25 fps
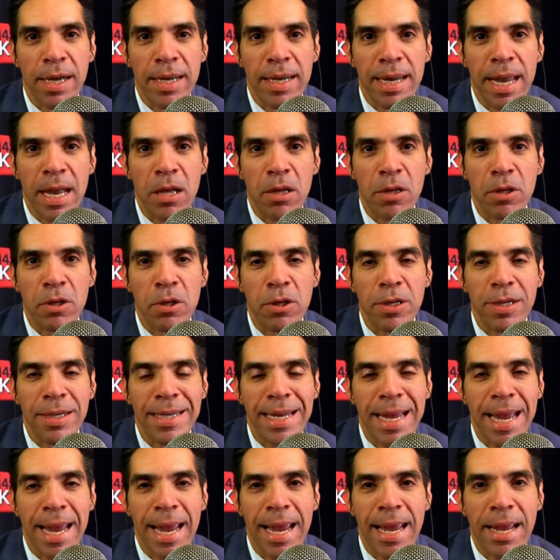Calendar
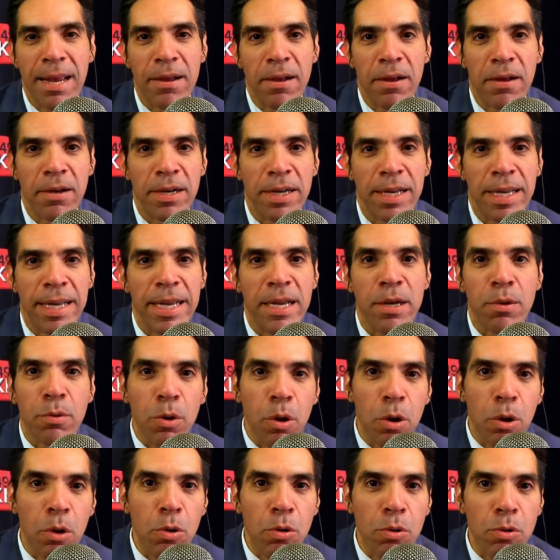Day on
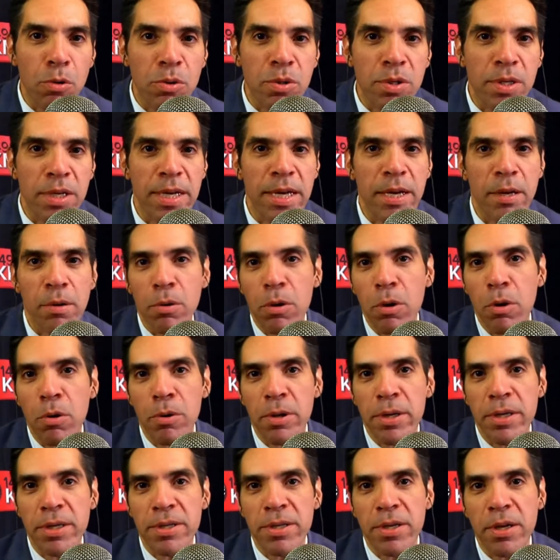
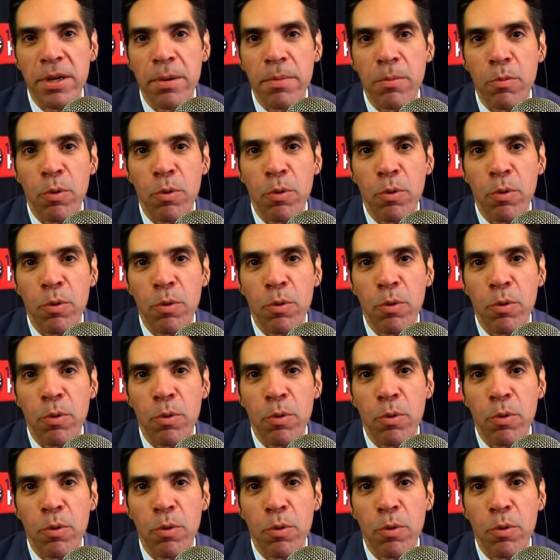heroism.